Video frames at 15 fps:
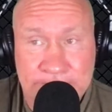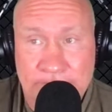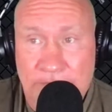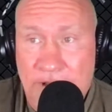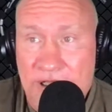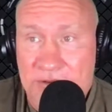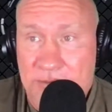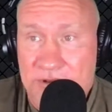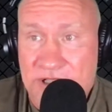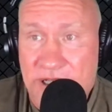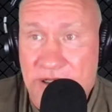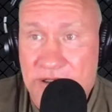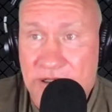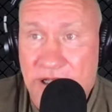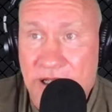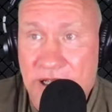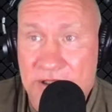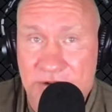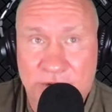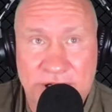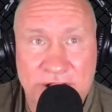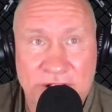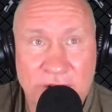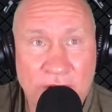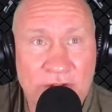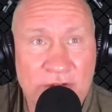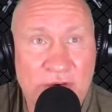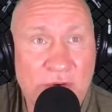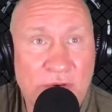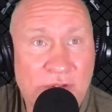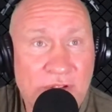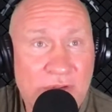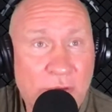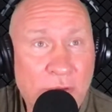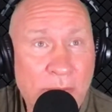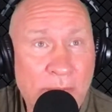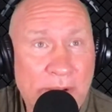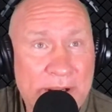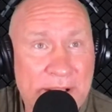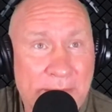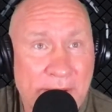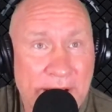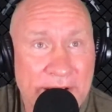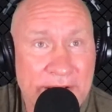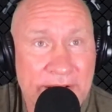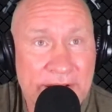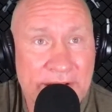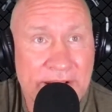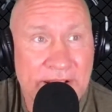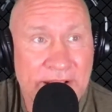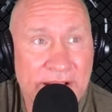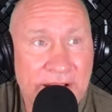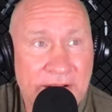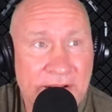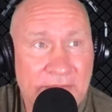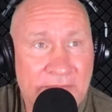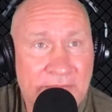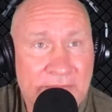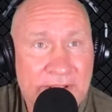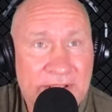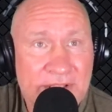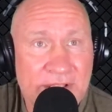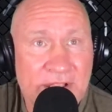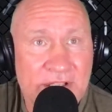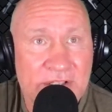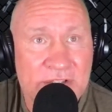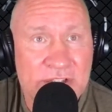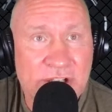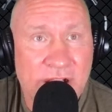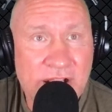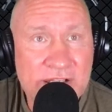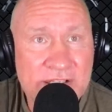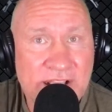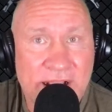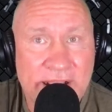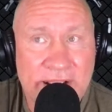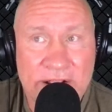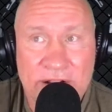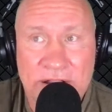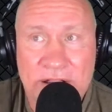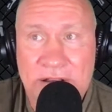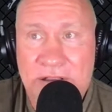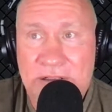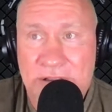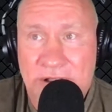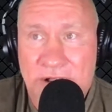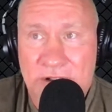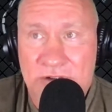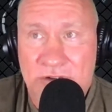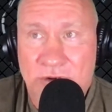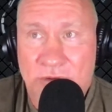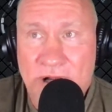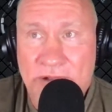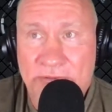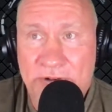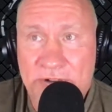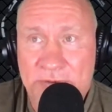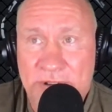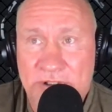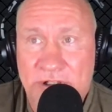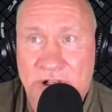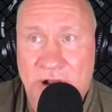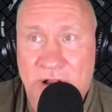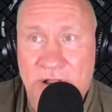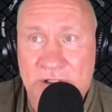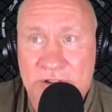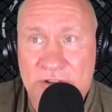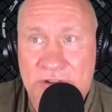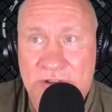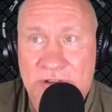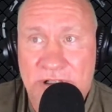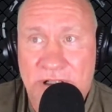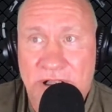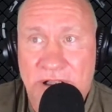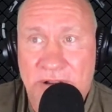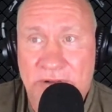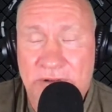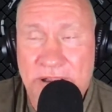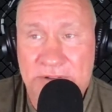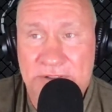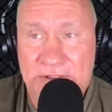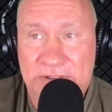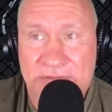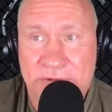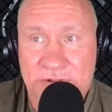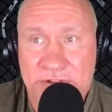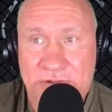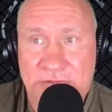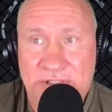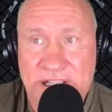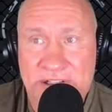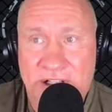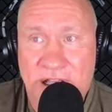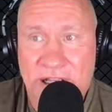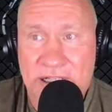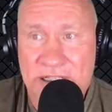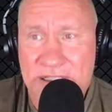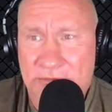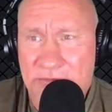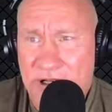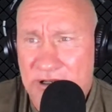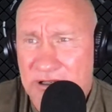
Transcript: that's where it's at. So I called an old buddy of mine, John Kyle. So when I first went to college, was the first year we had the hockey team there.